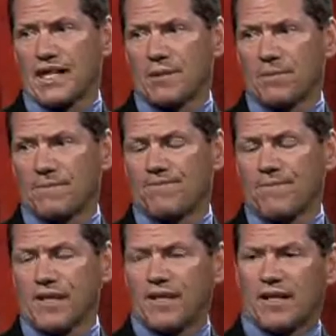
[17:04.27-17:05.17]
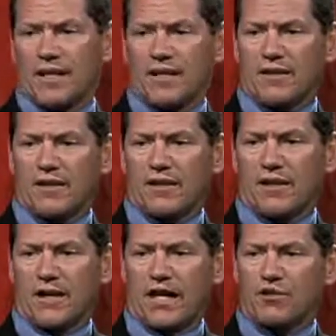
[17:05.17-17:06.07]
Eapen. And the
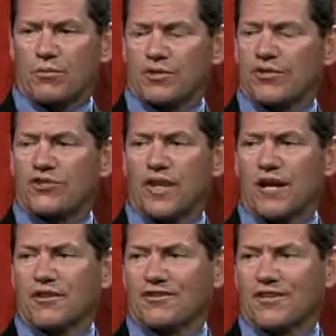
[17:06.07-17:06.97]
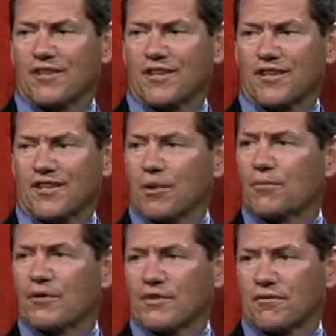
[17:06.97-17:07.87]
case was a challenge in a
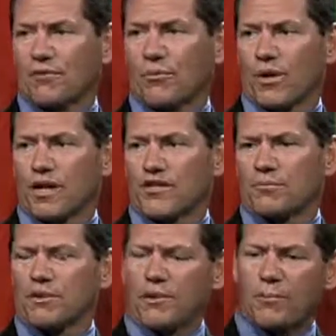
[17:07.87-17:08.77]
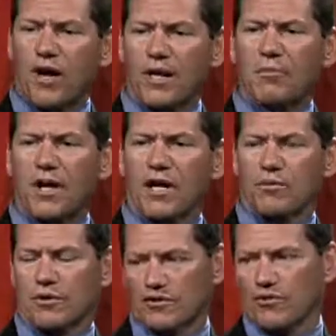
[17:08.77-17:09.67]
number of different ways. But the bottom line
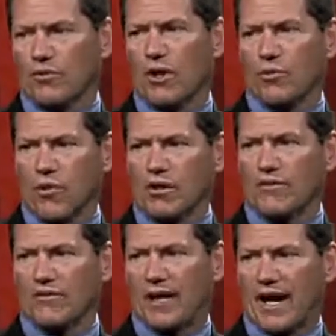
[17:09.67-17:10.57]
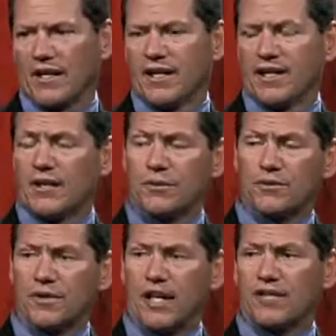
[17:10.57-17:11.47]
was, throughout all of that, it
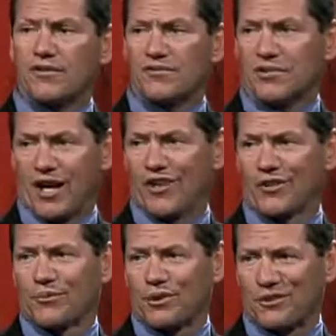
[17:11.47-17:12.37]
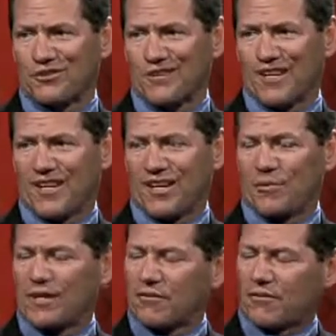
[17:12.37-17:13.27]
was a case of child abuse. And
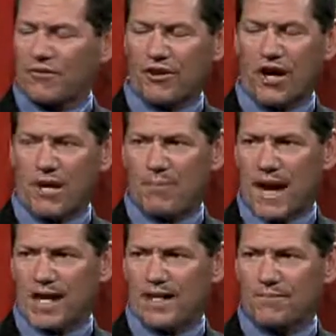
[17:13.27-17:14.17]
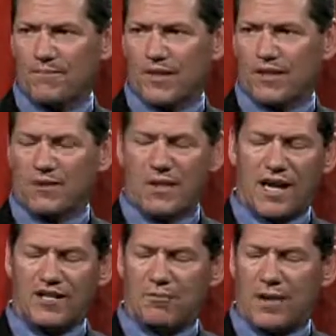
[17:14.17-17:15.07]
we never forgot Matty and
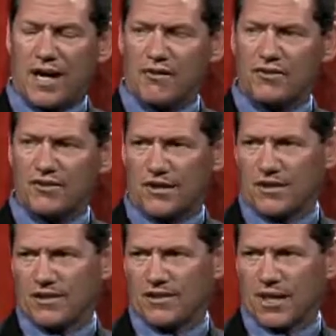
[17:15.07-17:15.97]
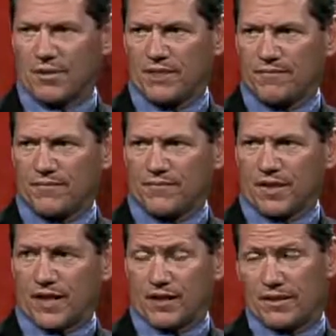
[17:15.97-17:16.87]
Matty's parents, Sonny and Debbie,
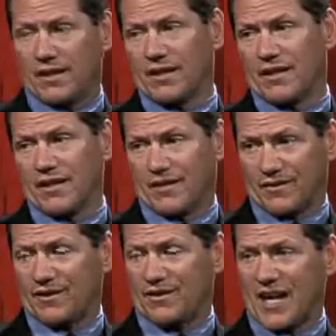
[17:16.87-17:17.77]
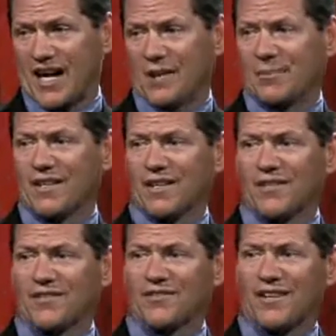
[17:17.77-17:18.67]
and at the time, his